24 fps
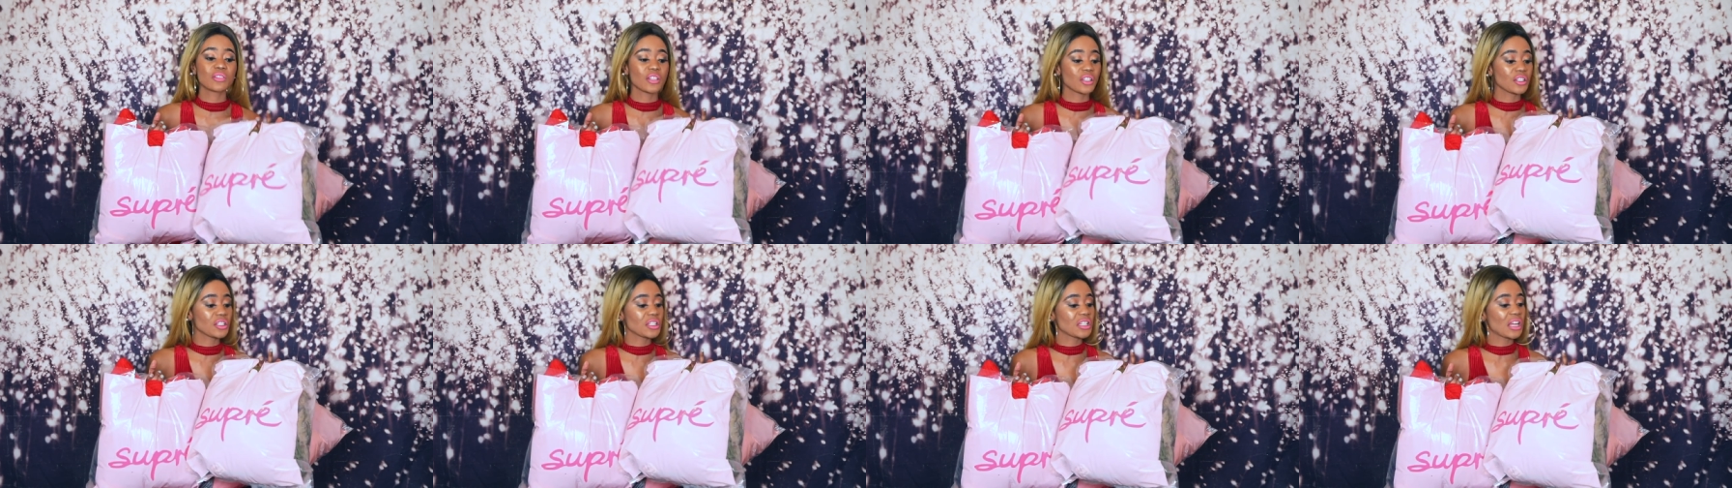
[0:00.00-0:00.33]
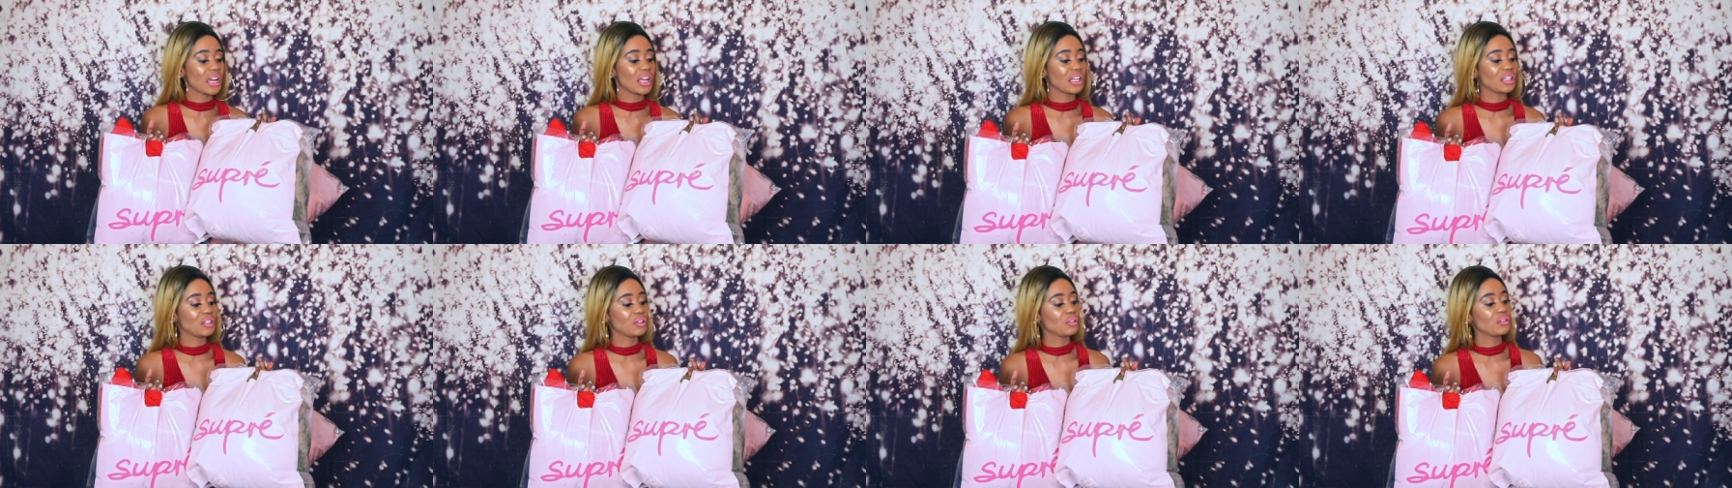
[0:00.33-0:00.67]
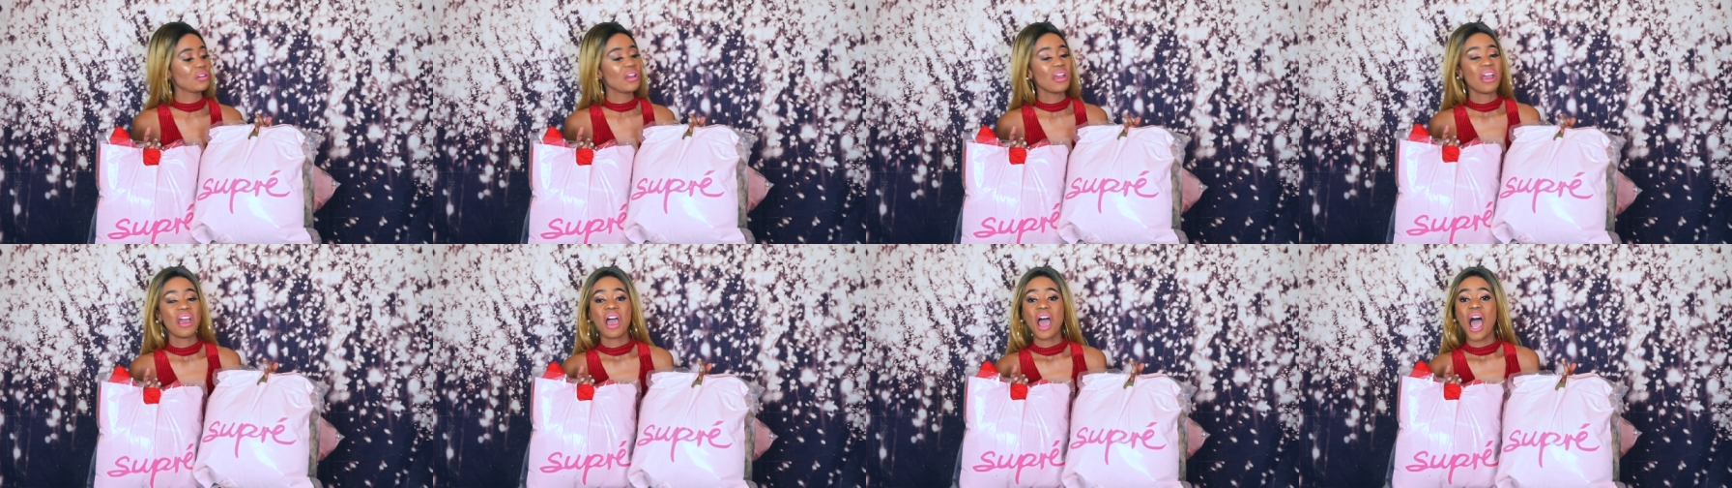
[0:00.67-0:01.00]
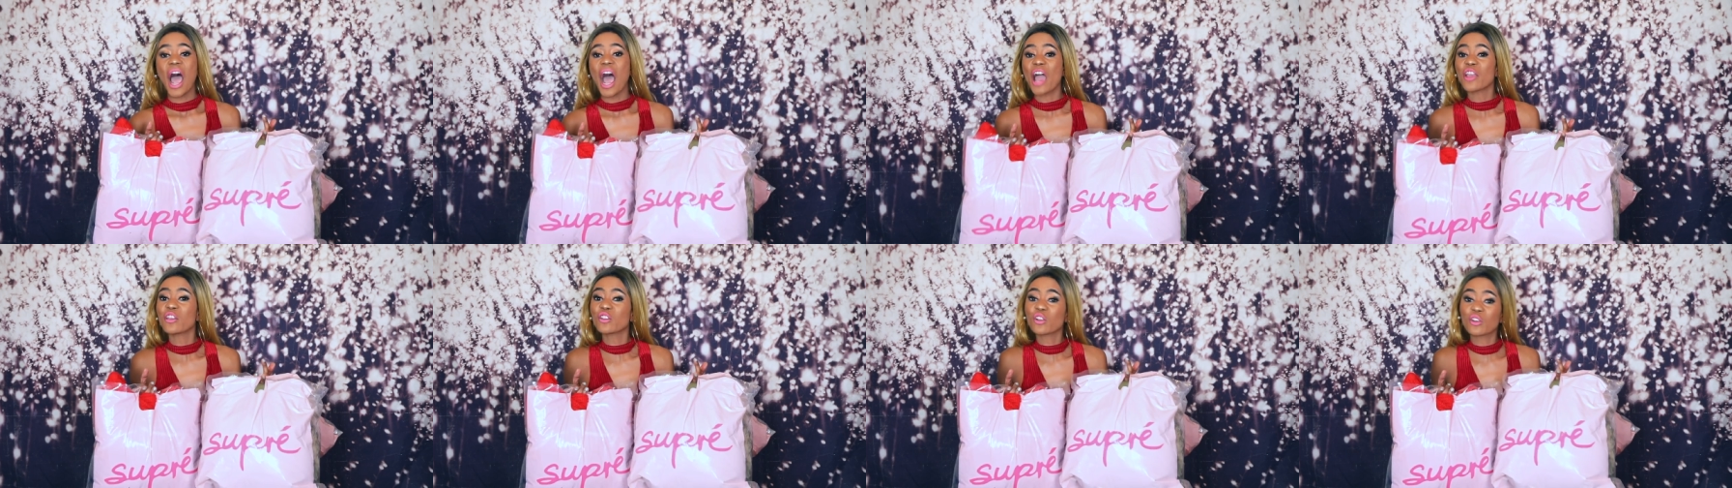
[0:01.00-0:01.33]
just tell you
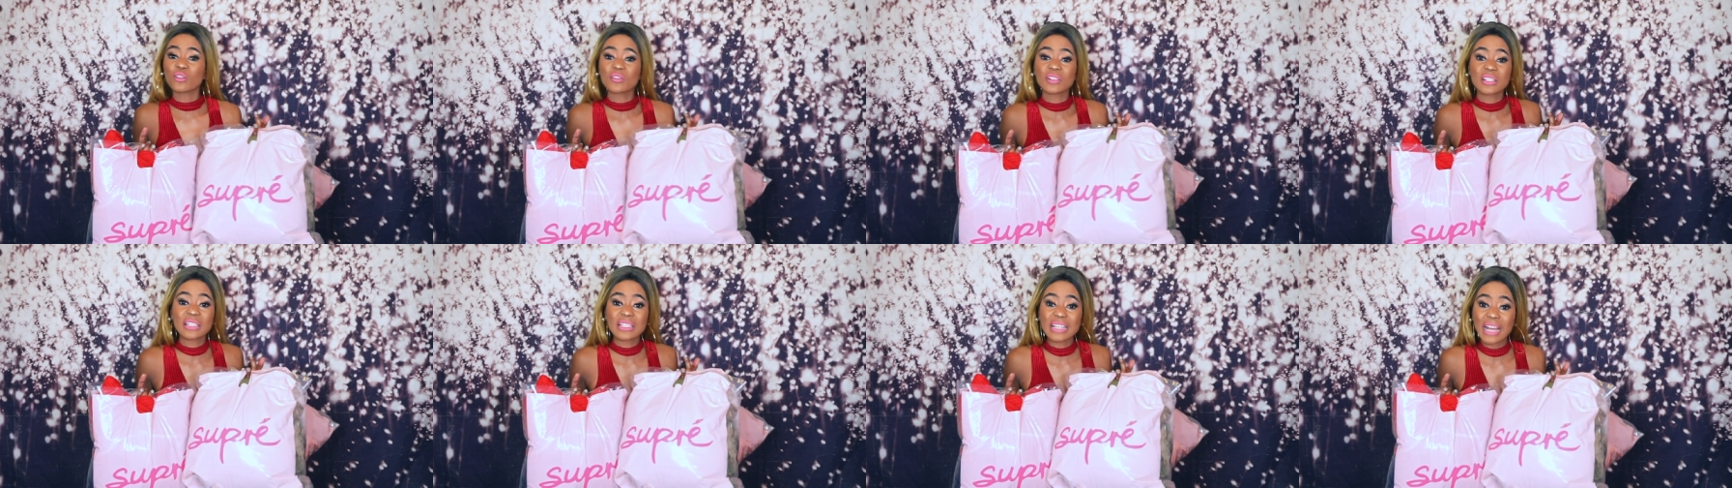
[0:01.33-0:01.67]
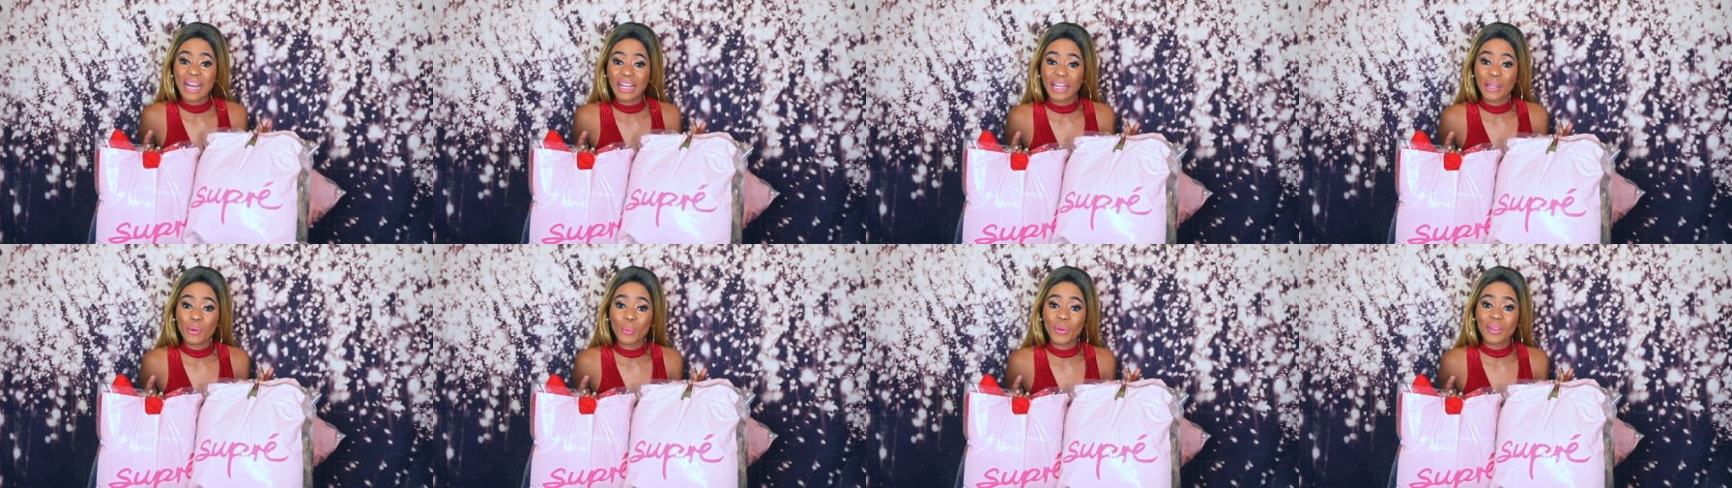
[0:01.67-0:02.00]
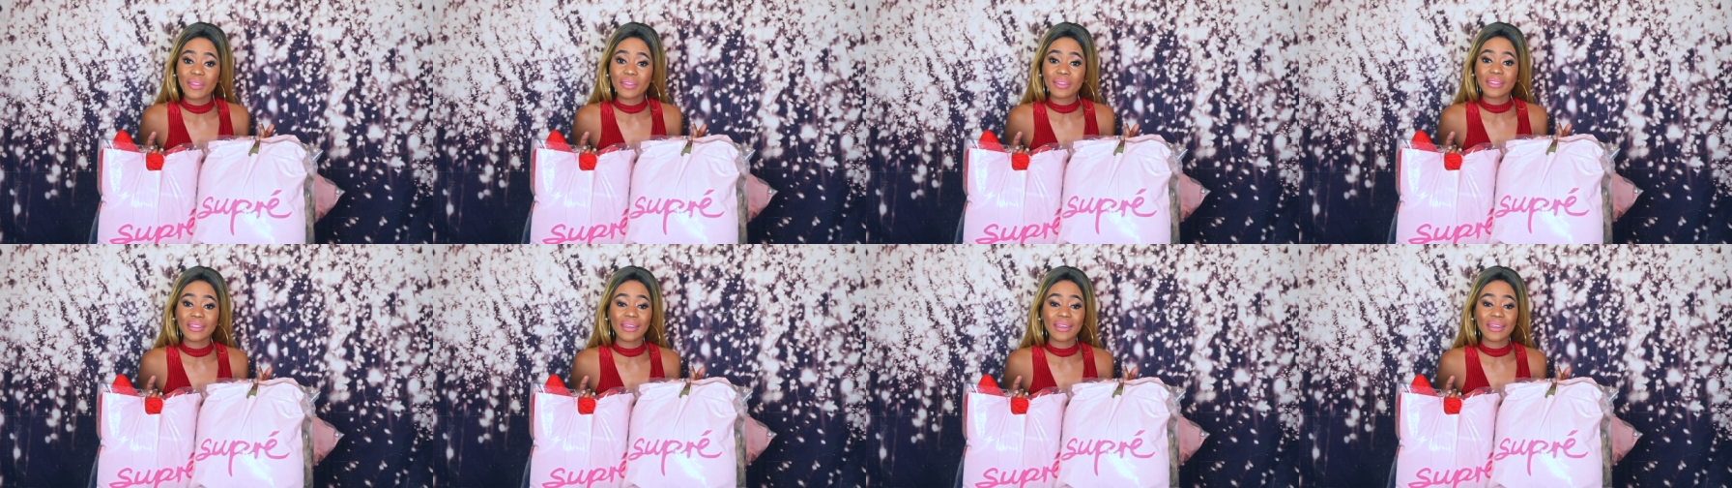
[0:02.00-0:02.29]
how you could style it with